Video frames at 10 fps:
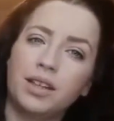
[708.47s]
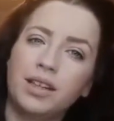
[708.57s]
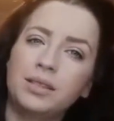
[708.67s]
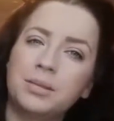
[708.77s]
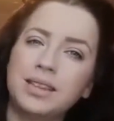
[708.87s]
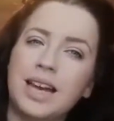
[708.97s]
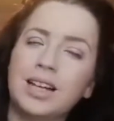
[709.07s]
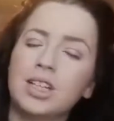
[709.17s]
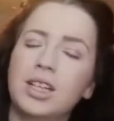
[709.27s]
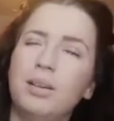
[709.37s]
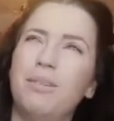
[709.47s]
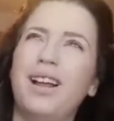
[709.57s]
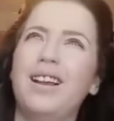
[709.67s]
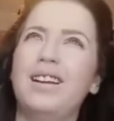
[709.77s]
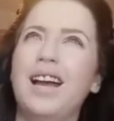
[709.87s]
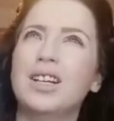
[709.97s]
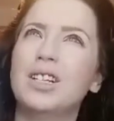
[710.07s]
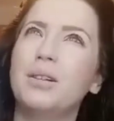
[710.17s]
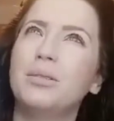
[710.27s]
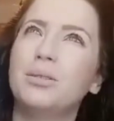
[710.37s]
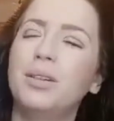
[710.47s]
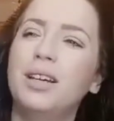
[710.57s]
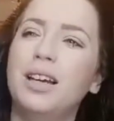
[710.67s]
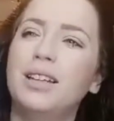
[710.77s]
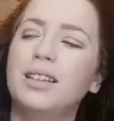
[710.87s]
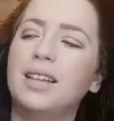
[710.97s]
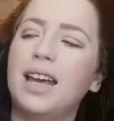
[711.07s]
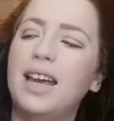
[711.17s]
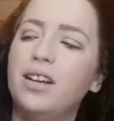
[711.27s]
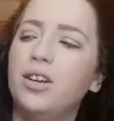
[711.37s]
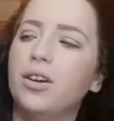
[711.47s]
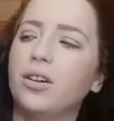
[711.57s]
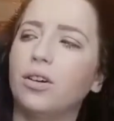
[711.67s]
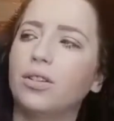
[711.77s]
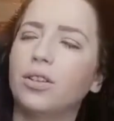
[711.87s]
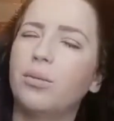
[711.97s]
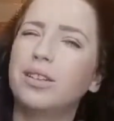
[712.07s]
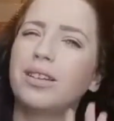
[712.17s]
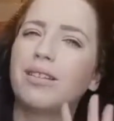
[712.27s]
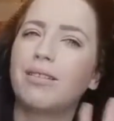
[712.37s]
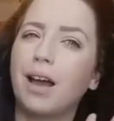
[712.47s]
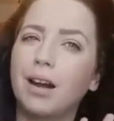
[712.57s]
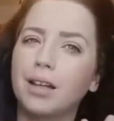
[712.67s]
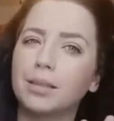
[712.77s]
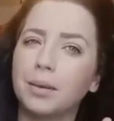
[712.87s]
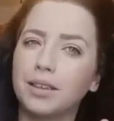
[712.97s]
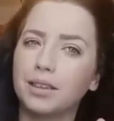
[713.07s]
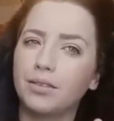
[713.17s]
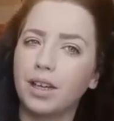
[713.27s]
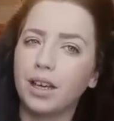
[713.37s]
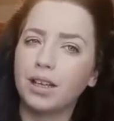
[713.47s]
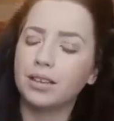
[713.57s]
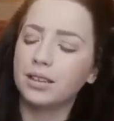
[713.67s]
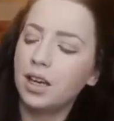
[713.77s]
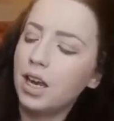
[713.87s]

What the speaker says: This was actually, well, actually it was only like €8. So it wasn't that expensive, I guess.